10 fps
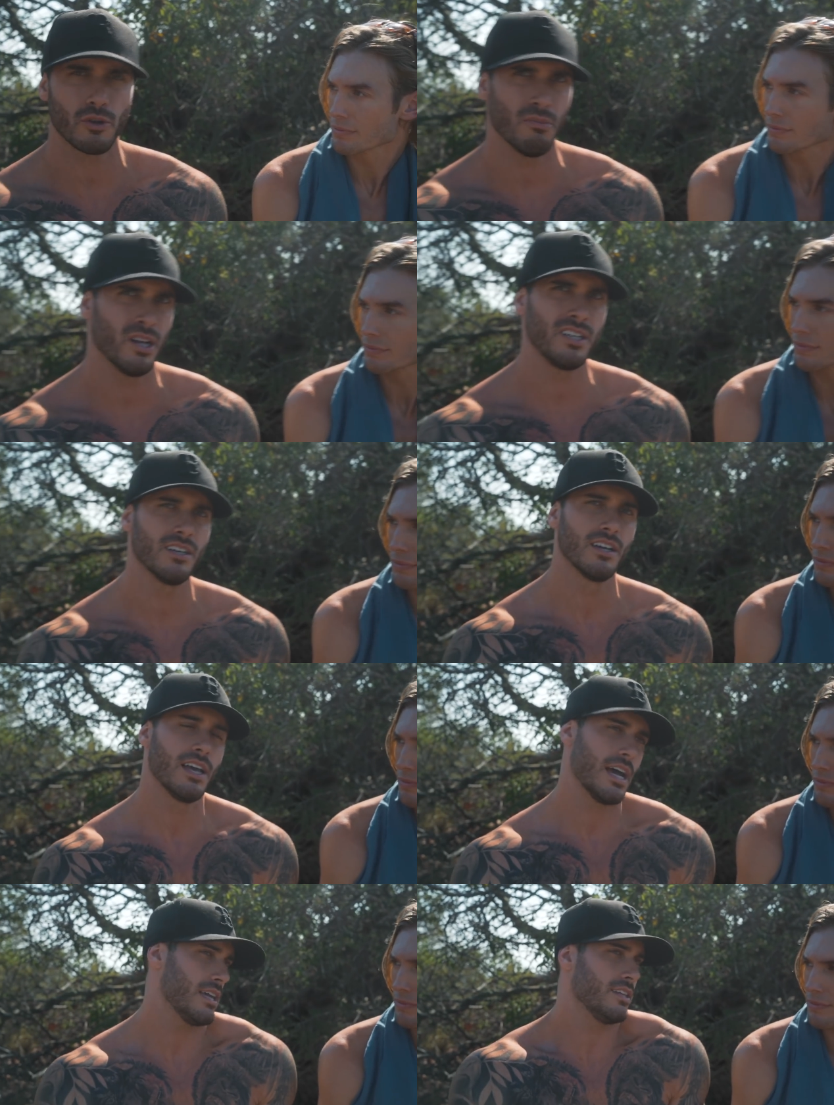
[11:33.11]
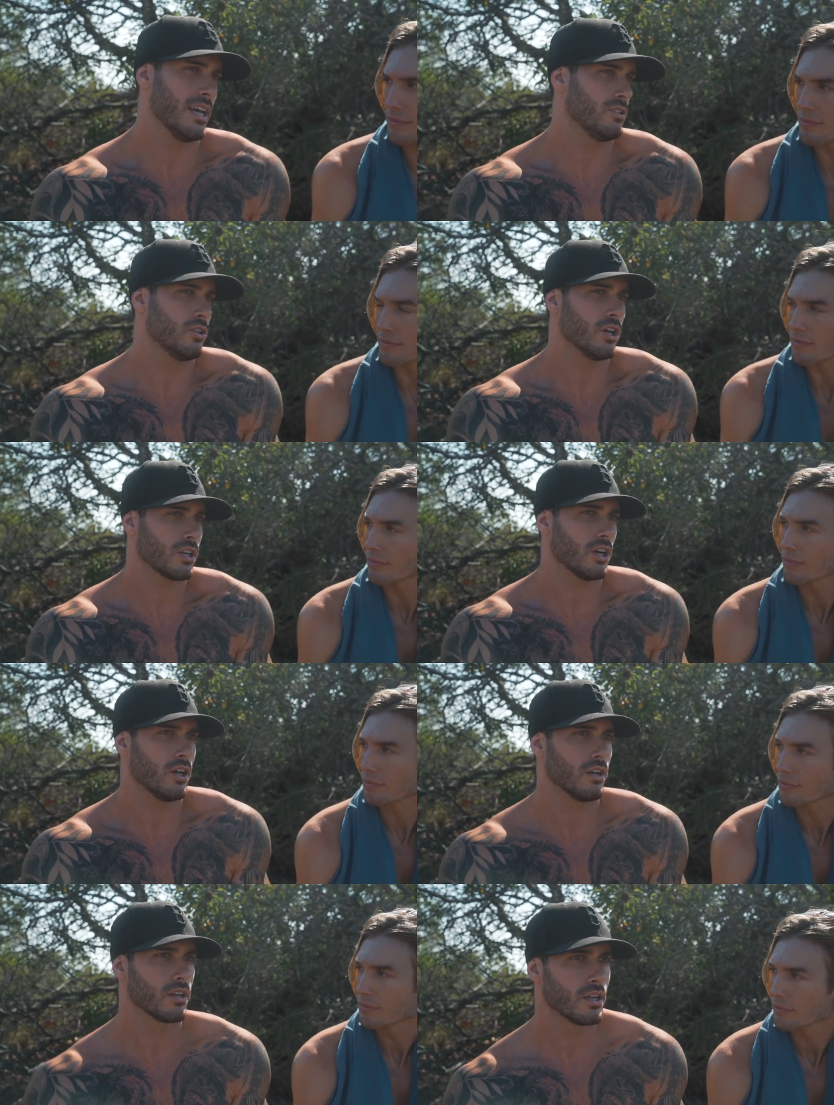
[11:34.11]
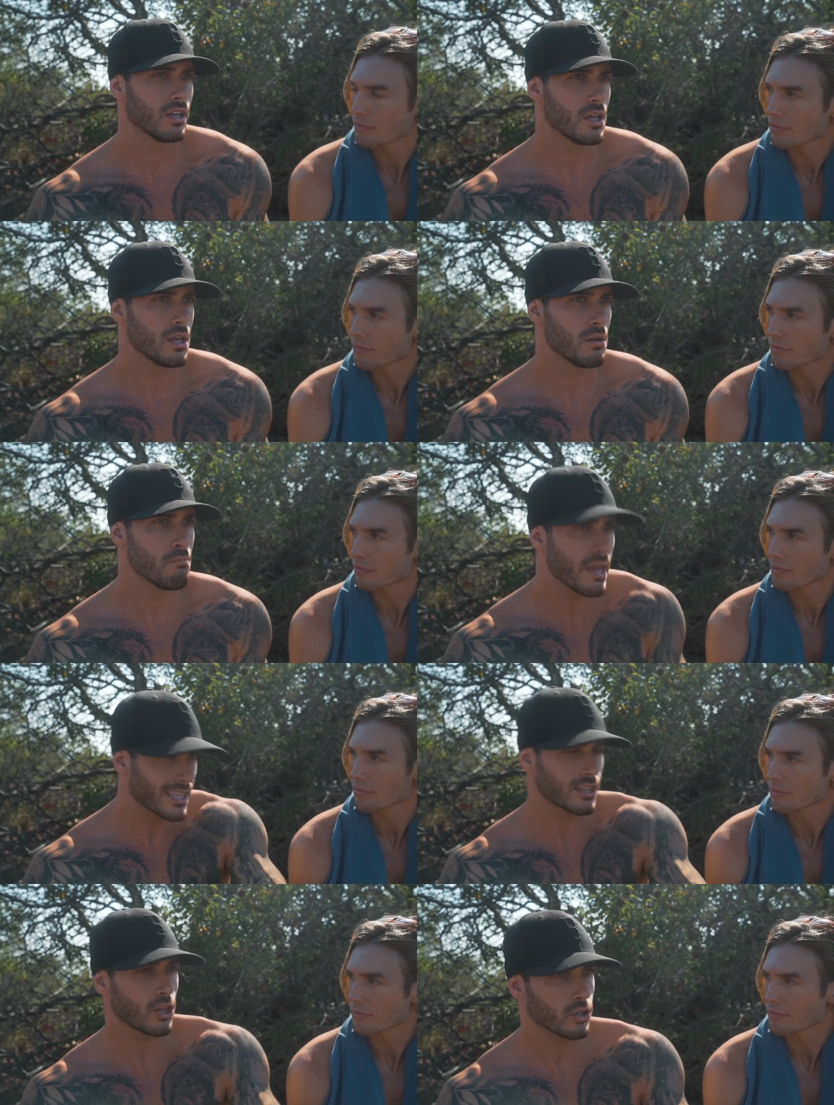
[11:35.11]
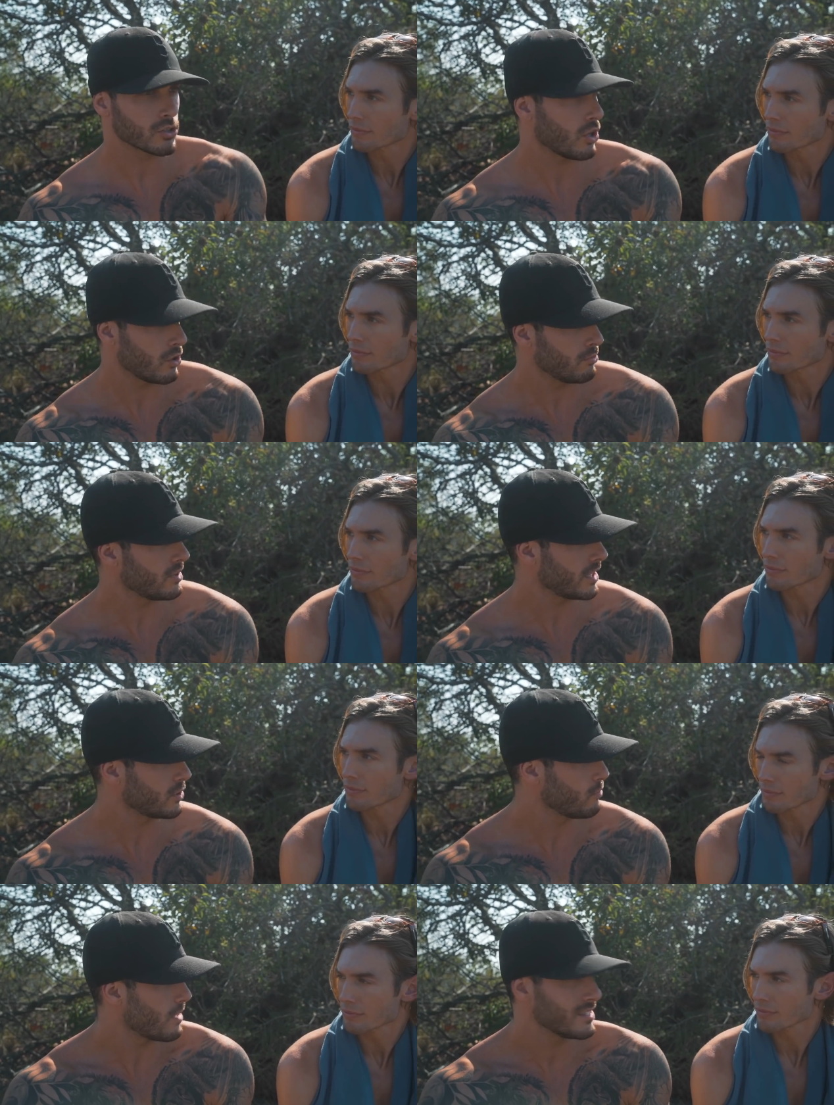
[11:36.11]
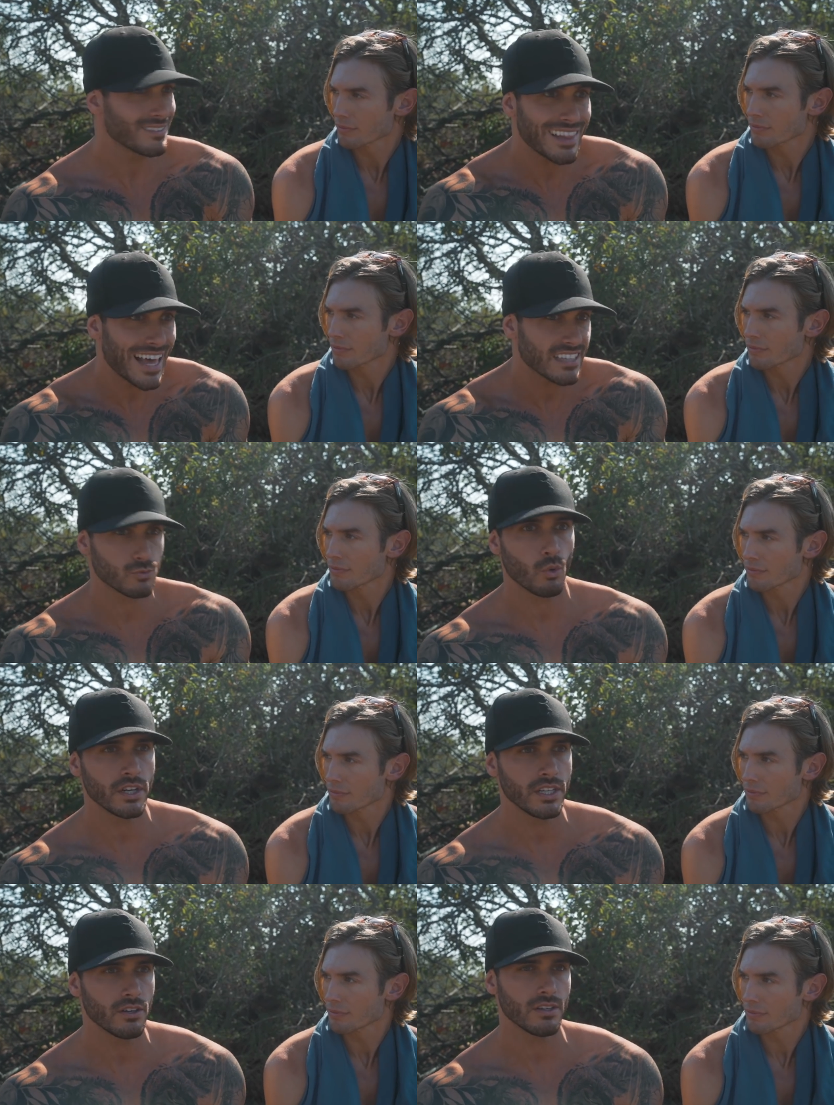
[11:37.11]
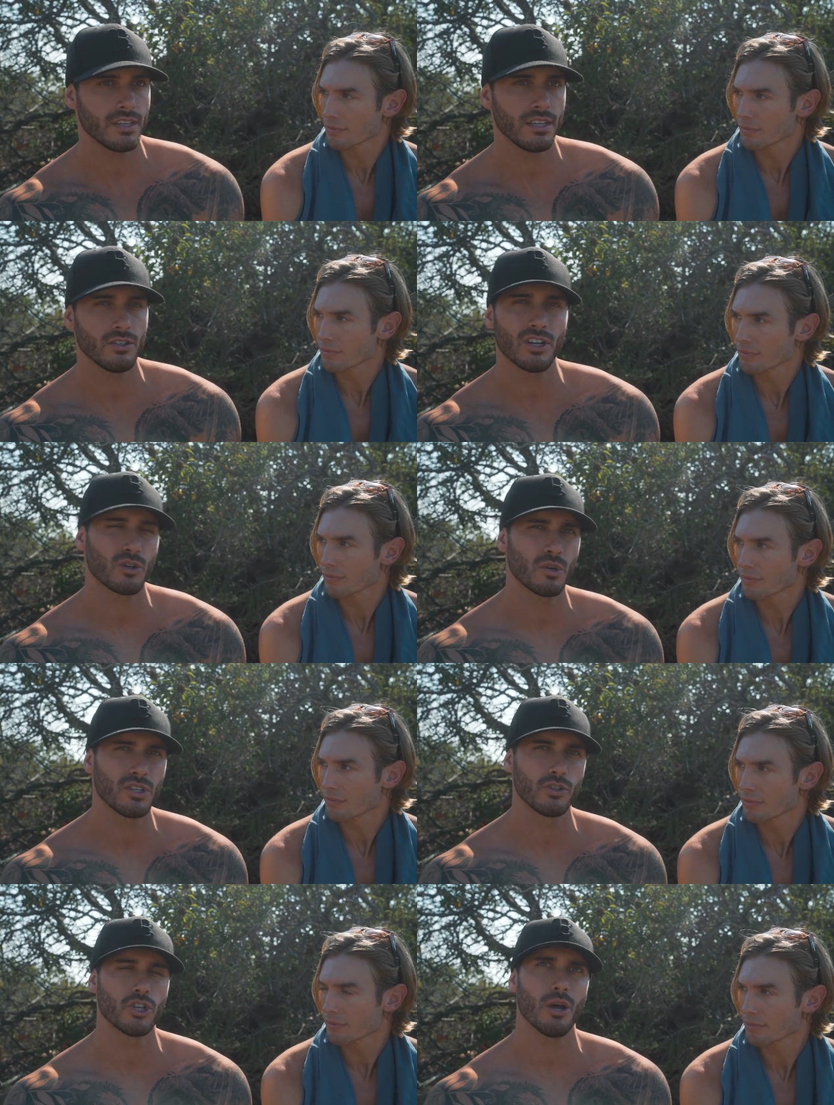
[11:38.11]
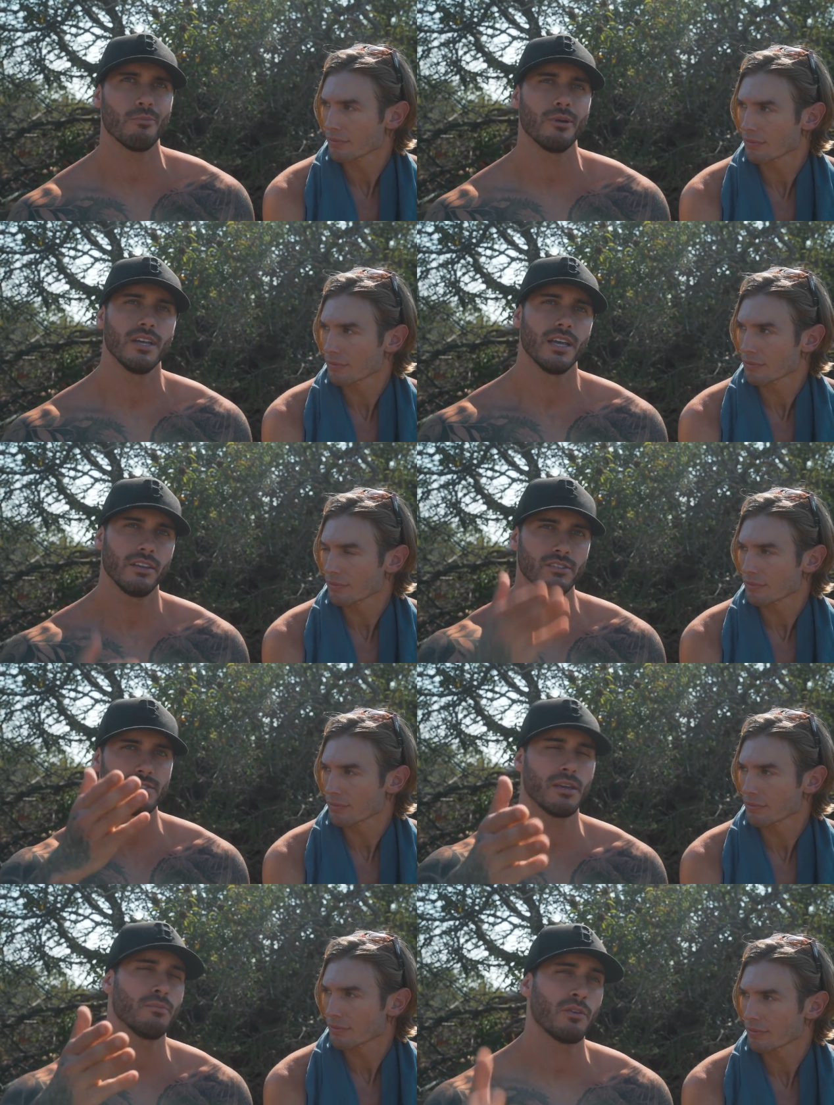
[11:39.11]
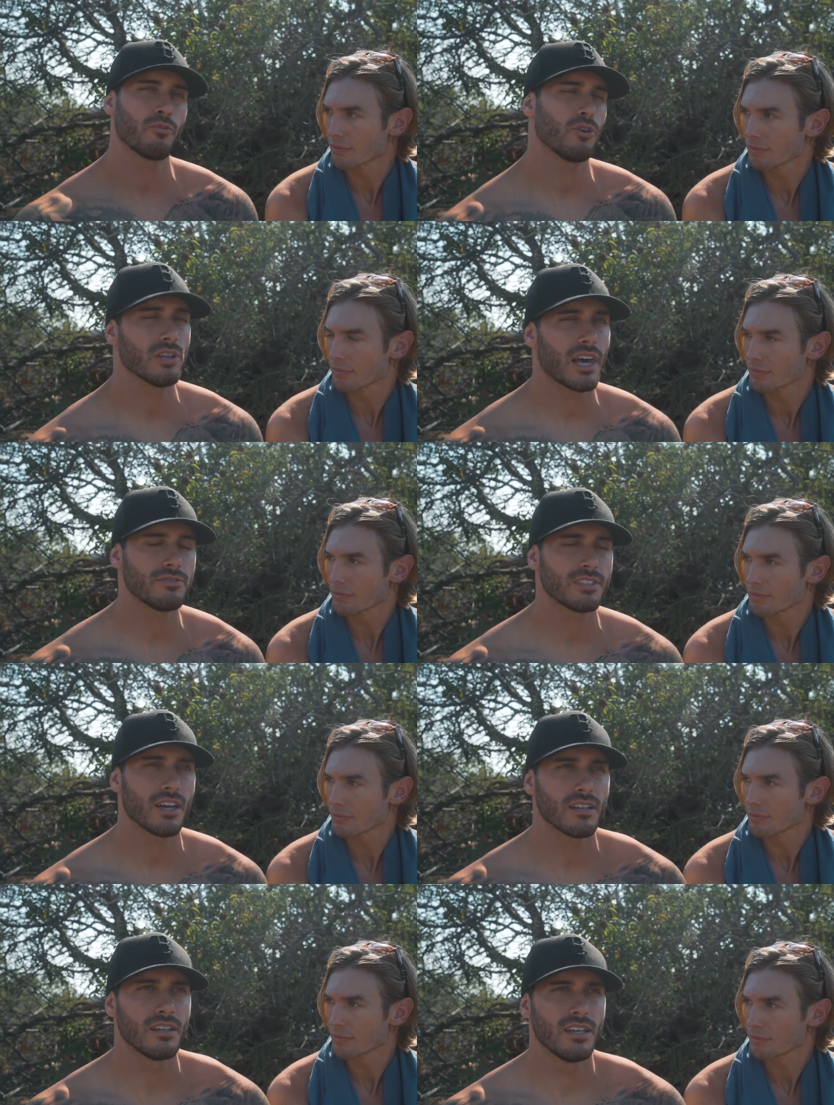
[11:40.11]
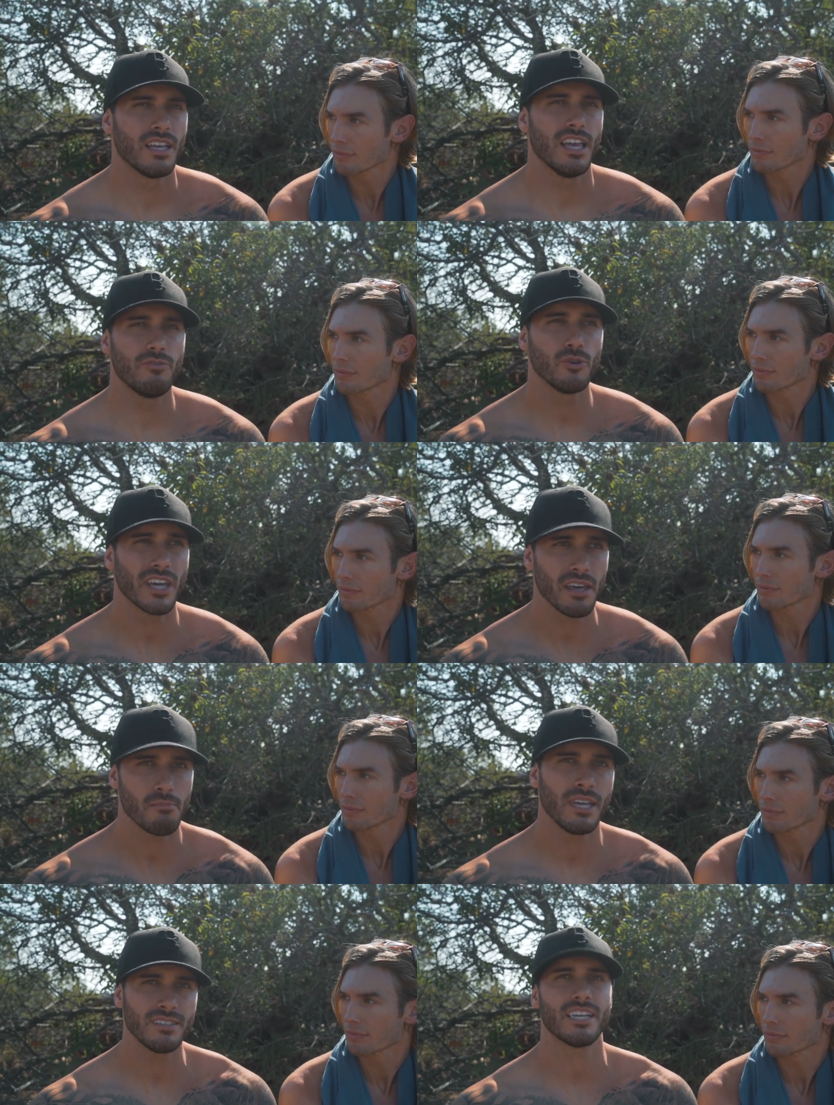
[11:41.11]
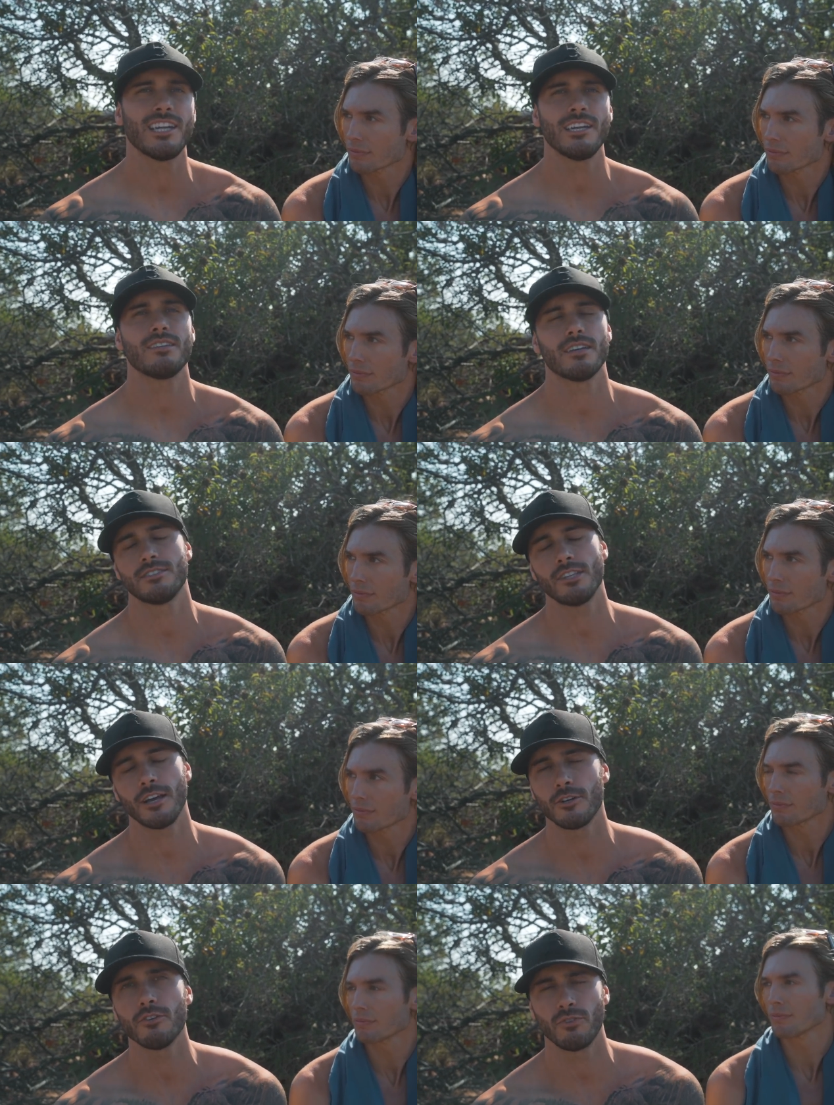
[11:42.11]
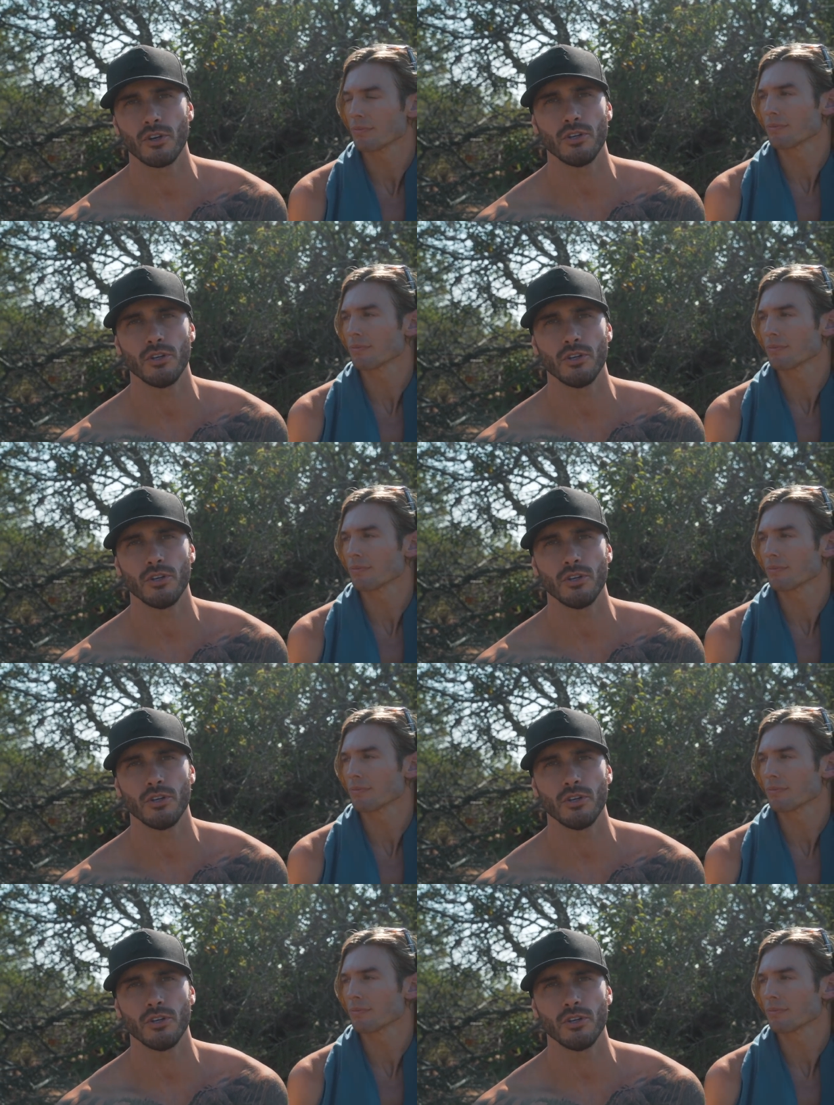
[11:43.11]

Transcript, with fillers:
Speaker 1: for the money, at the end you're not going to make it long term. Like you might last one year and then you're gonna quit your job. It's the same thing for your lifestyle. If you can't maintain it, it's not good for